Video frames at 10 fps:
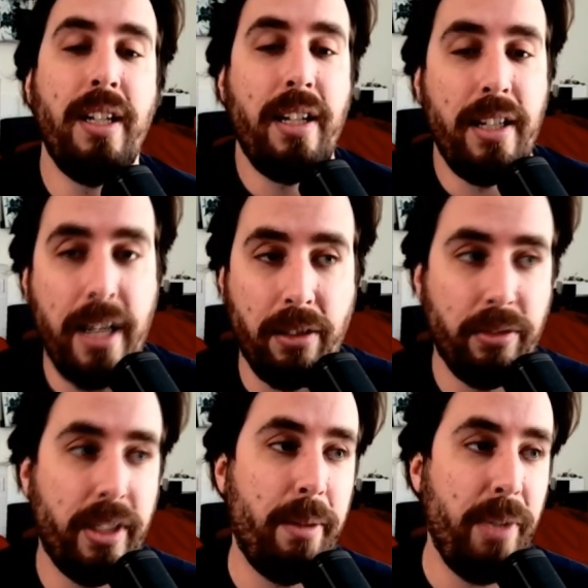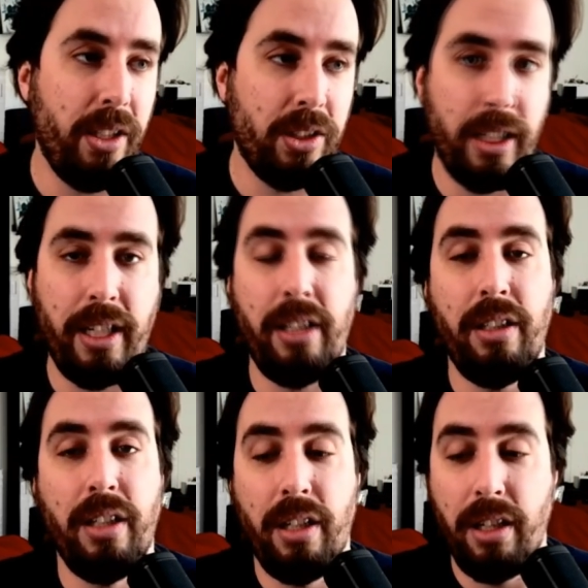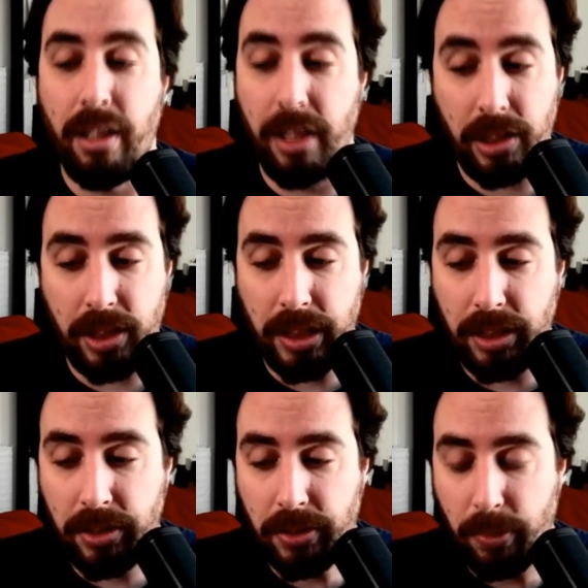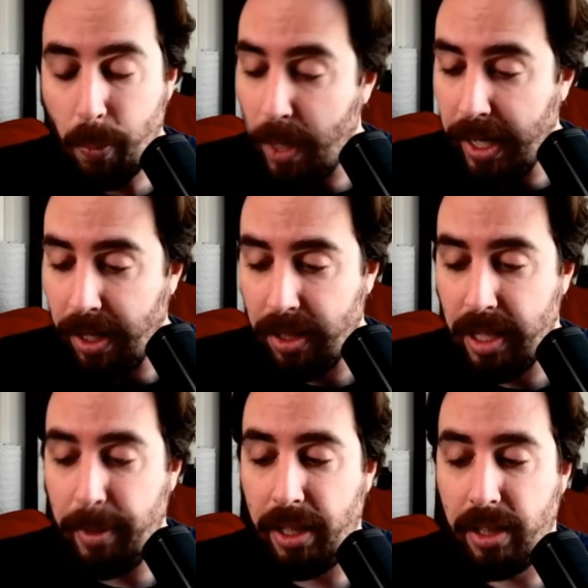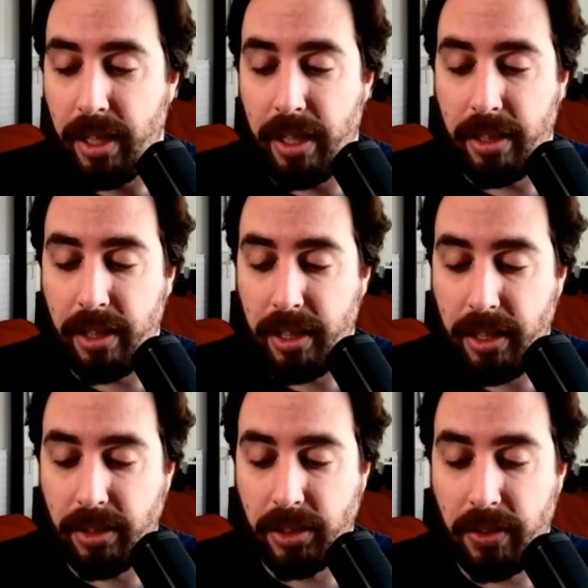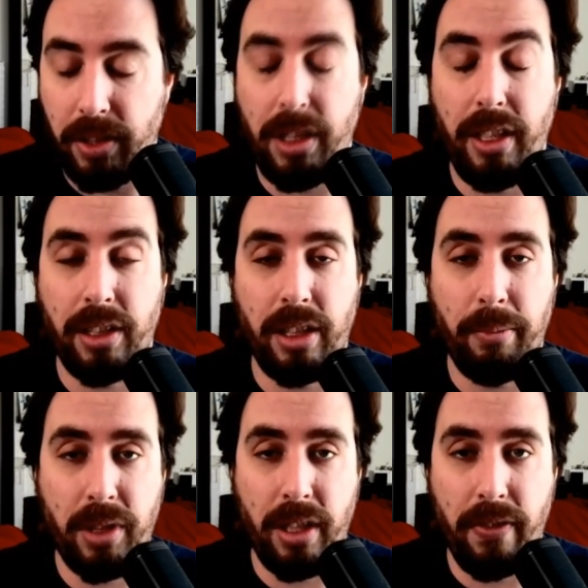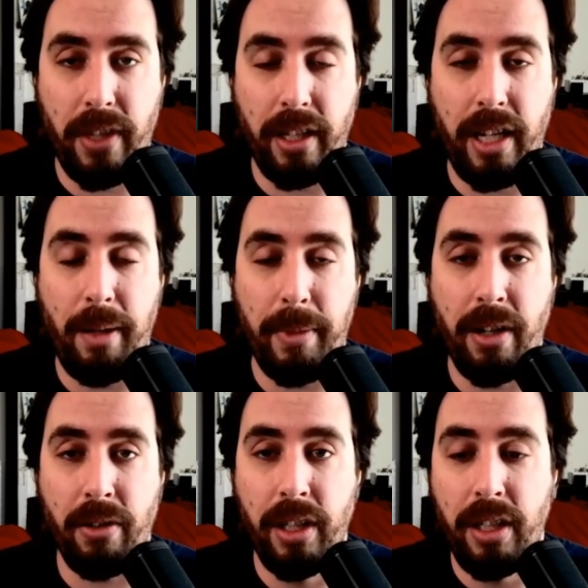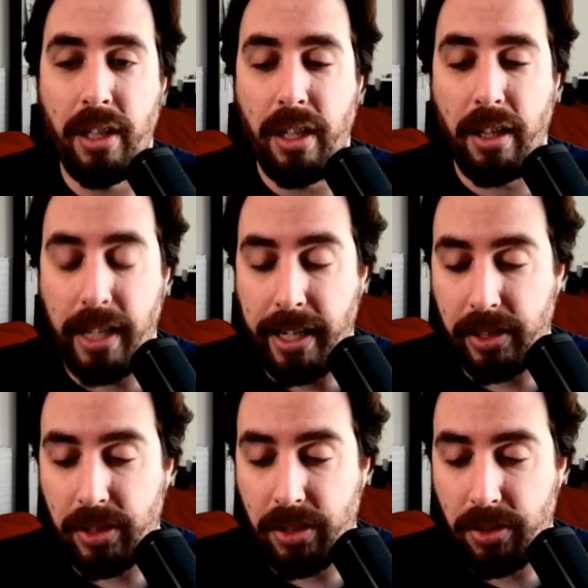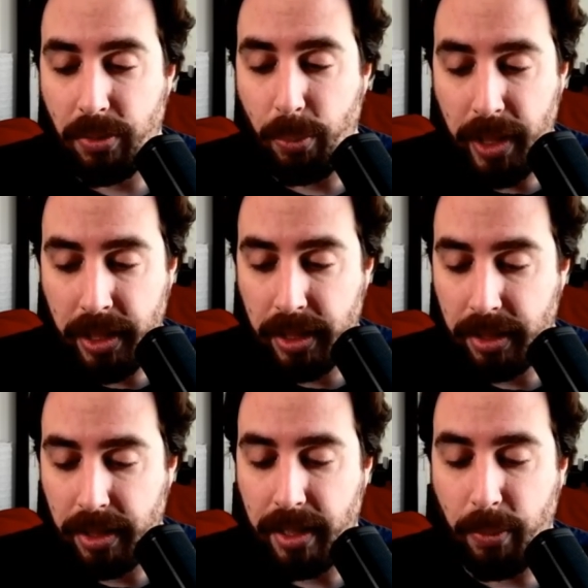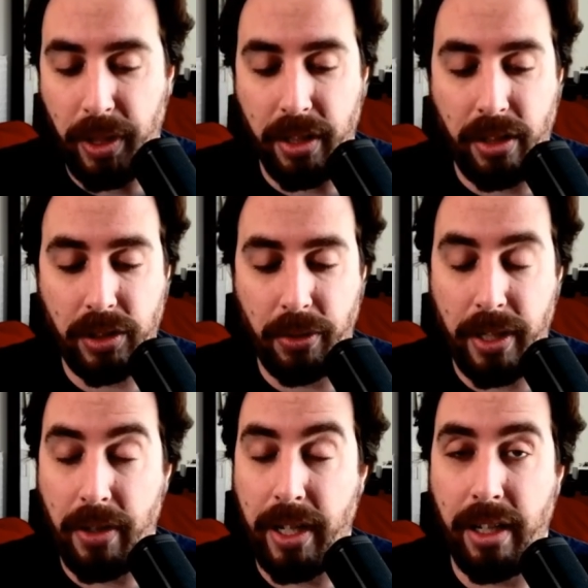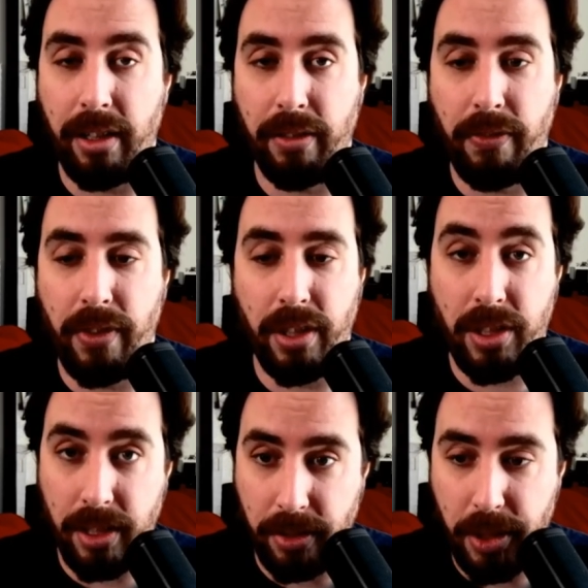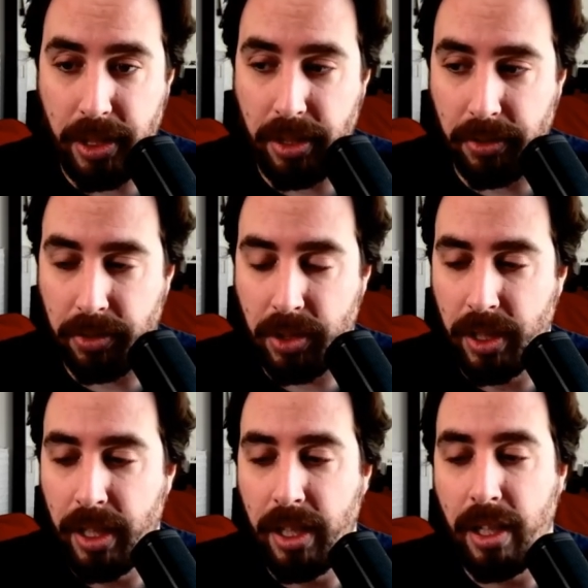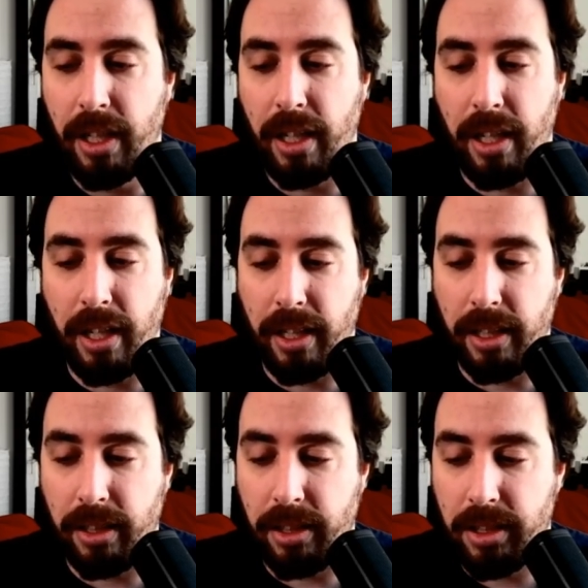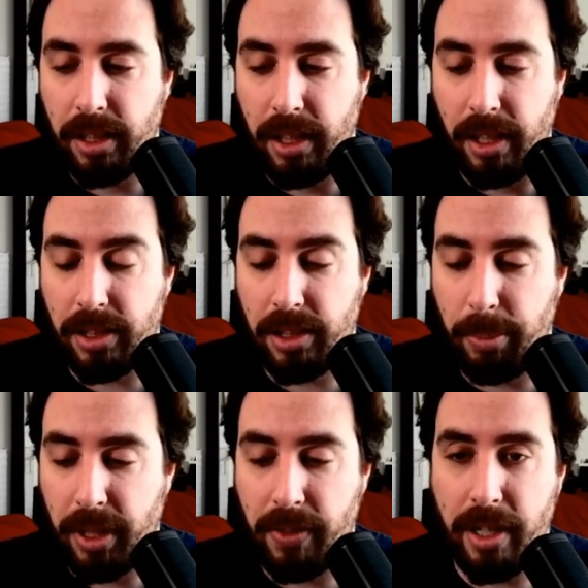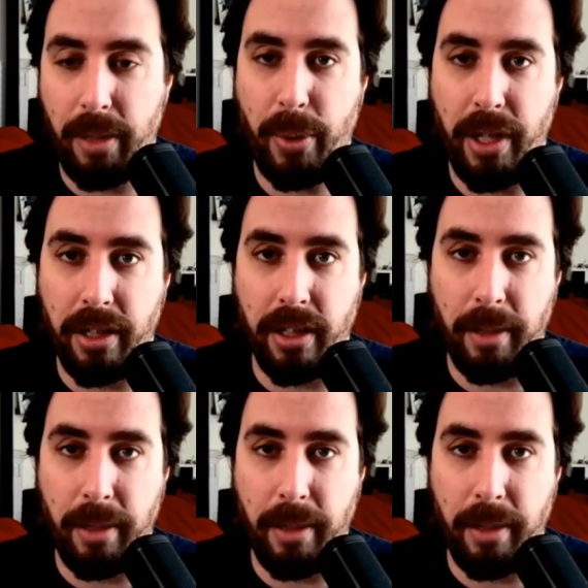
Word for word: Now, that being said, this is wild. I mean, on the heels of the TSM stuff that came out last week, uh, we also now have the CLG news, and it's a bit of a heartbreaker.